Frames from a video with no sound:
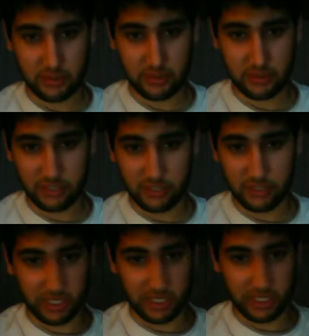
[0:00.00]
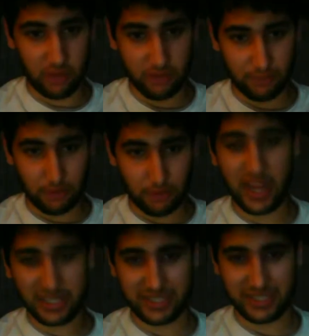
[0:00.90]
Seriously, he won
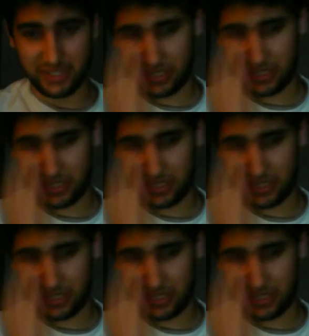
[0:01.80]
prizes,